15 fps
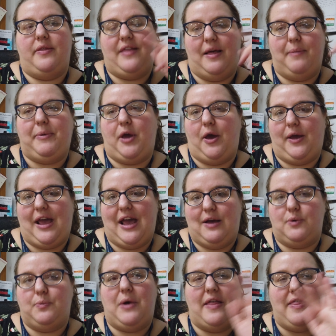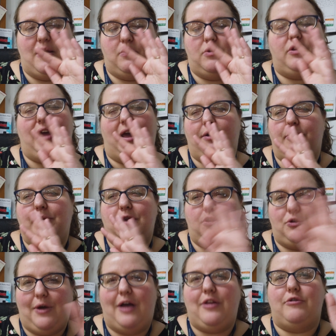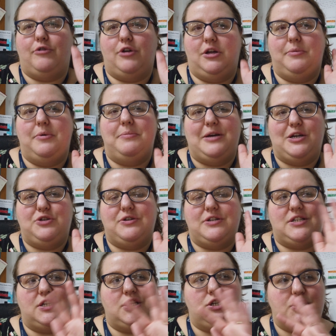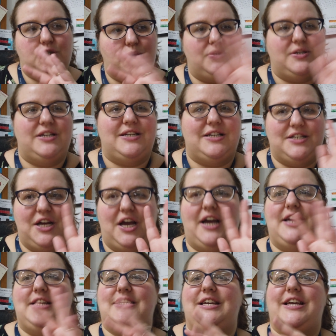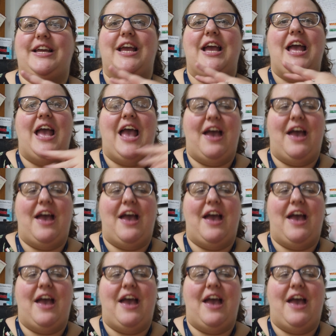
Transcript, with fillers: They'll be going out, and then, so yes, yeah, so we're going to sort out the room, make sure it's sorted and tidy,